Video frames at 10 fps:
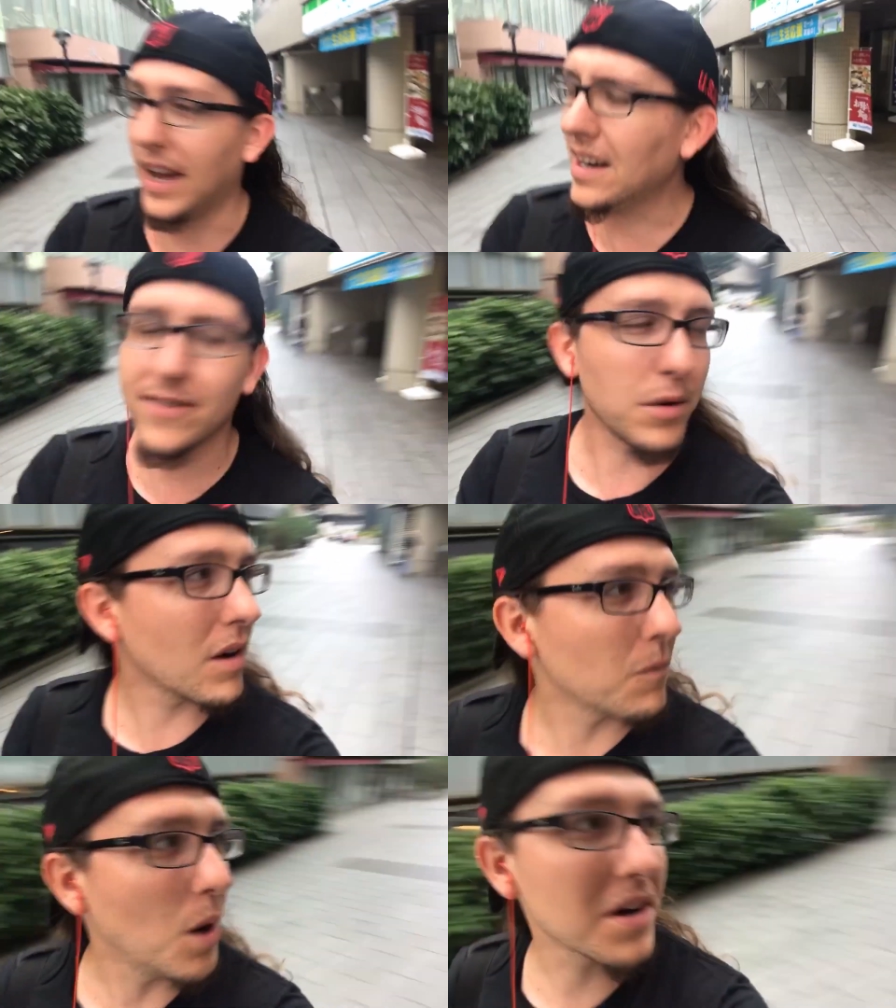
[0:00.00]
I don't even know
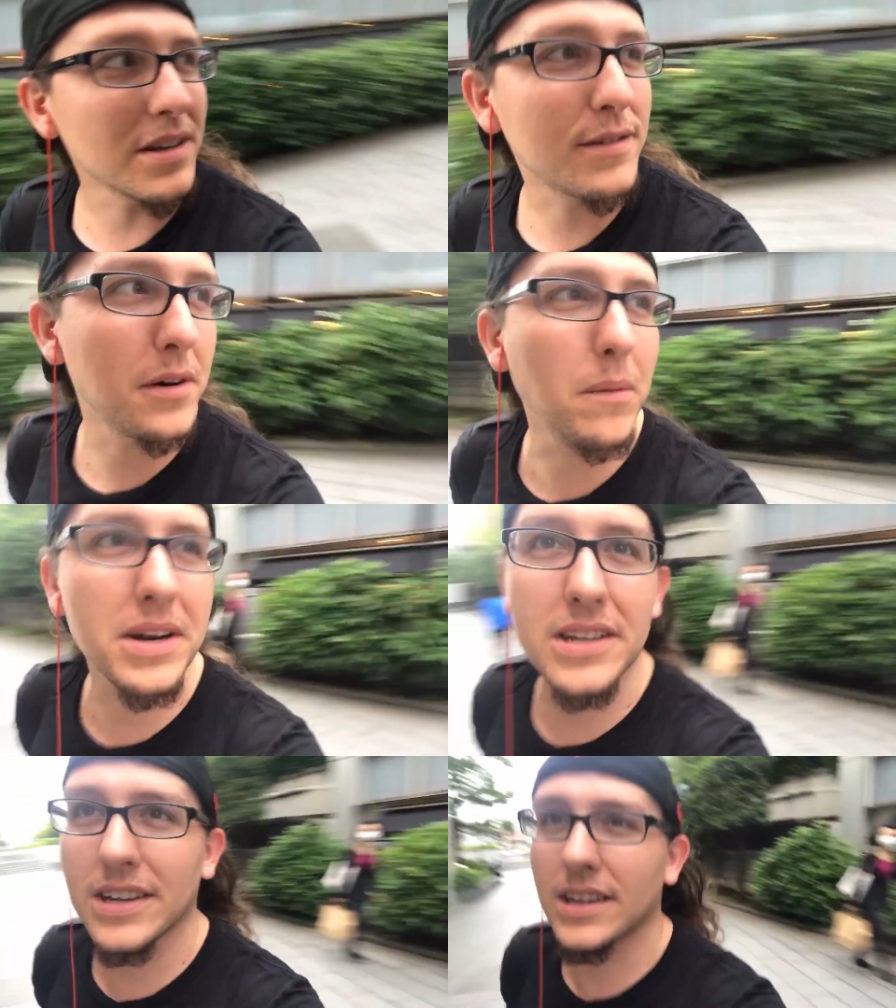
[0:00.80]
where I'm walking to. I
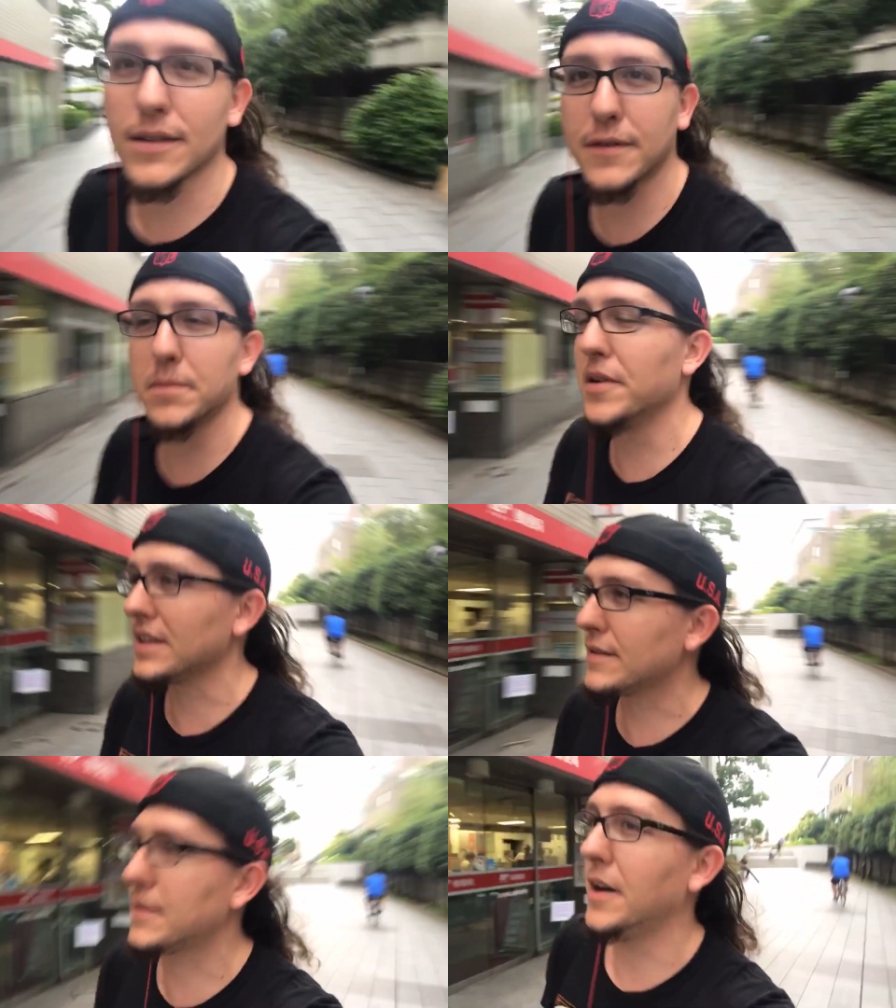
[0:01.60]
wanted to get a
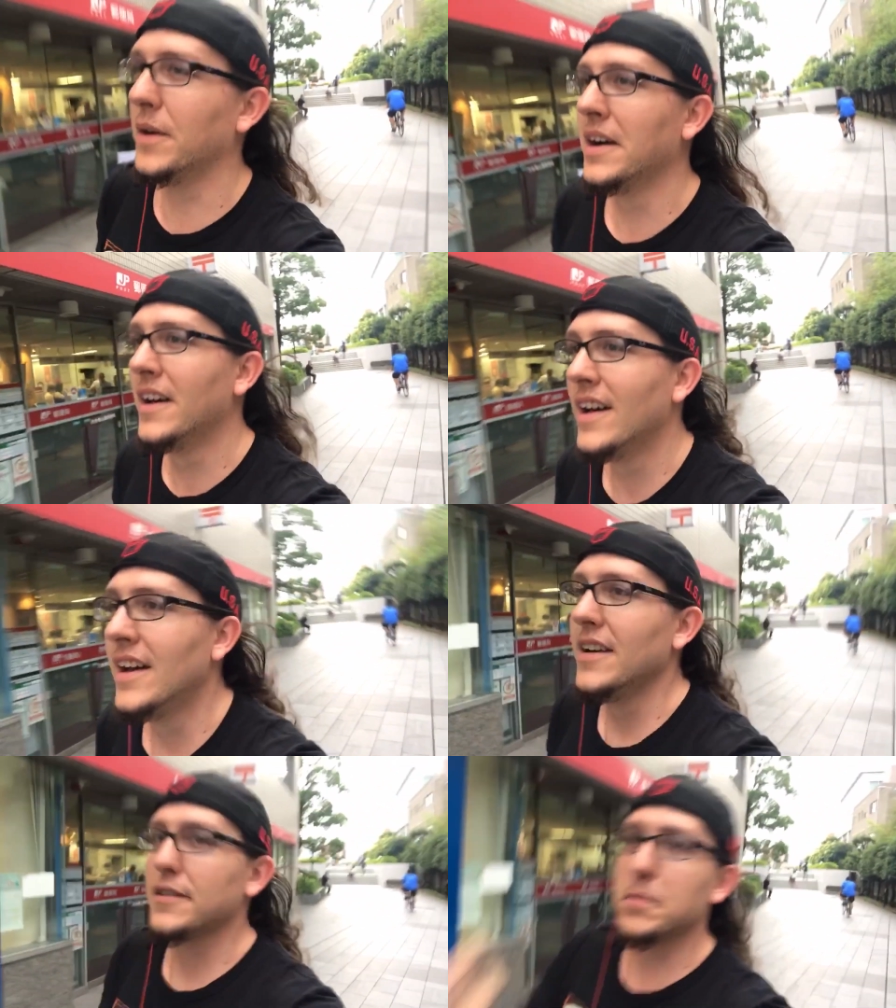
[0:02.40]
smoothie, so
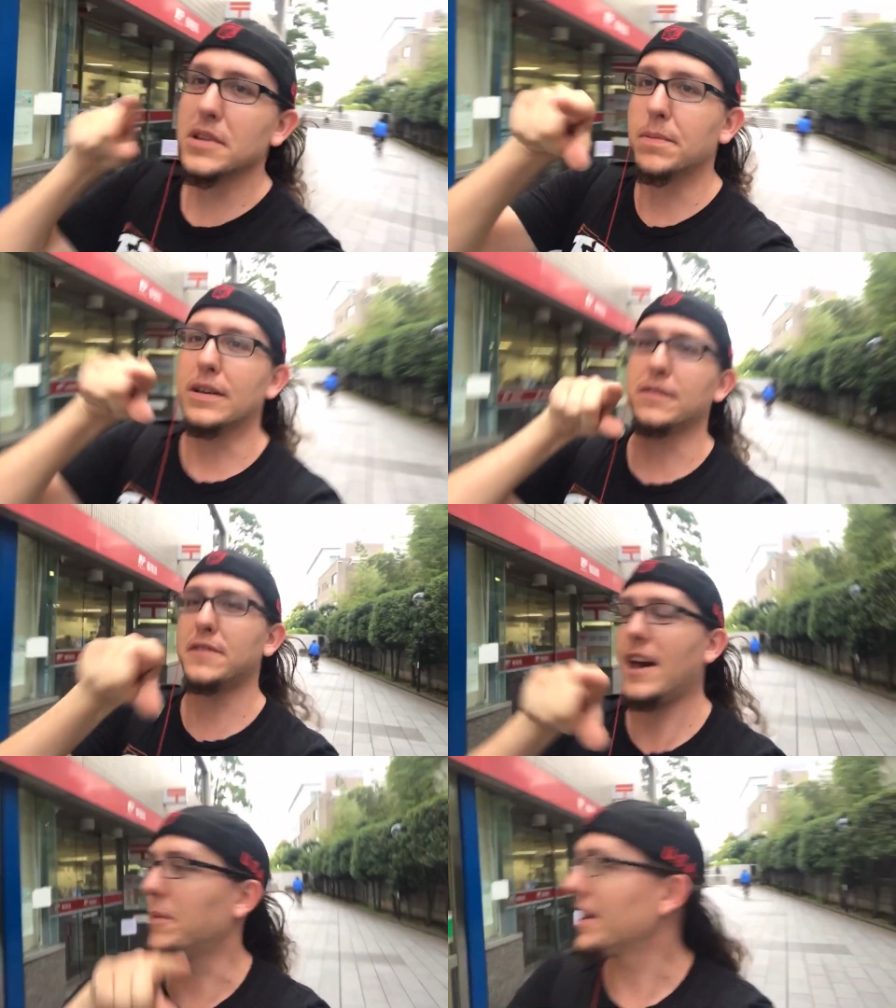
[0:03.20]
smoothie place
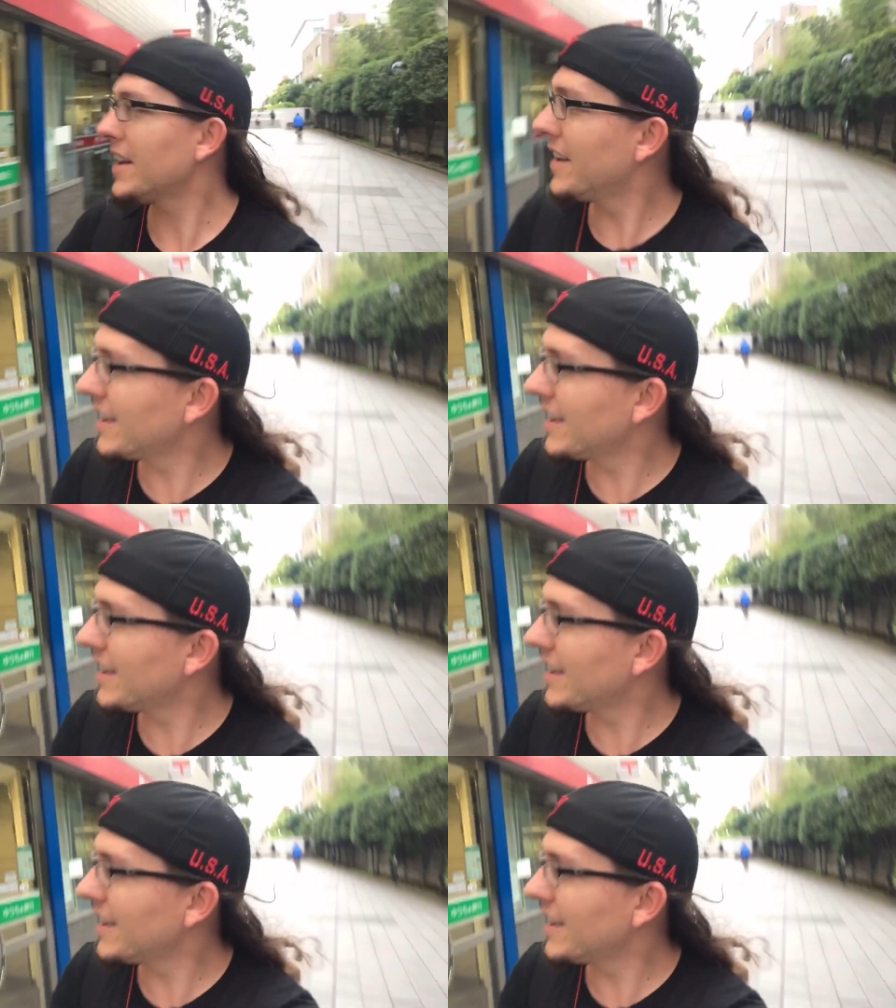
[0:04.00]
is that way.